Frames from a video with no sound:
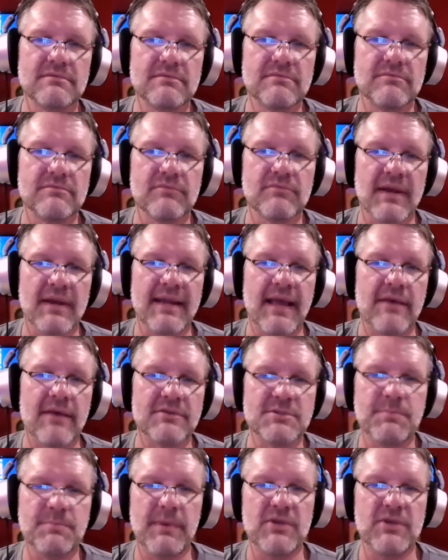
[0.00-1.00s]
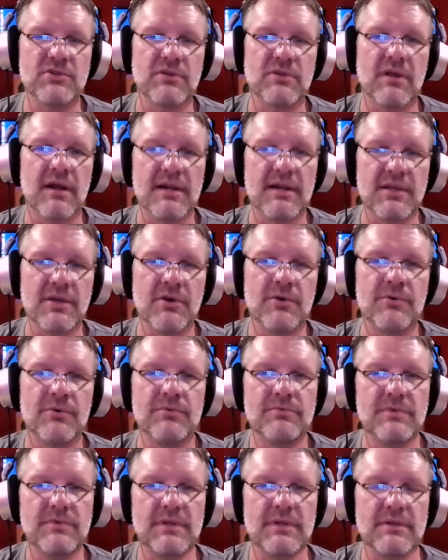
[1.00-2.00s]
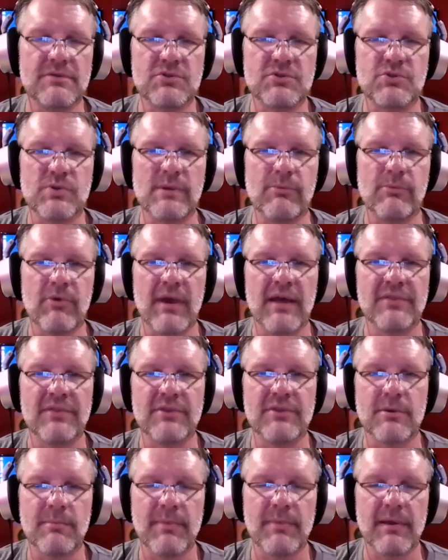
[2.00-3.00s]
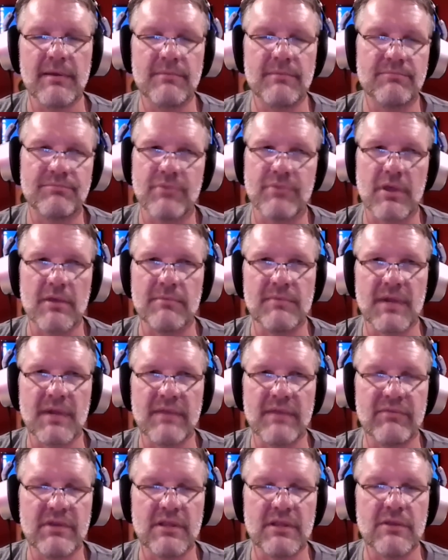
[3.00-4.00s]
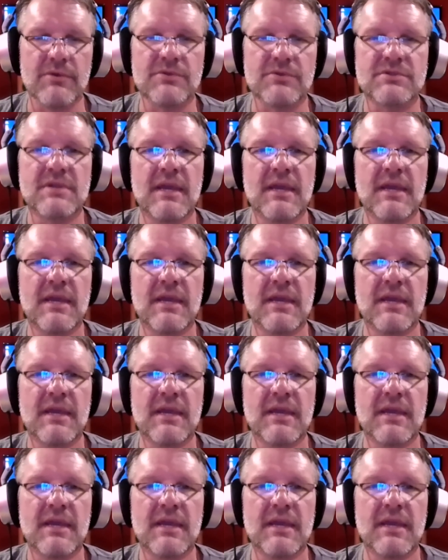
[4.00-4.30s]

right now spatial audio streamer out there, and probably not even close.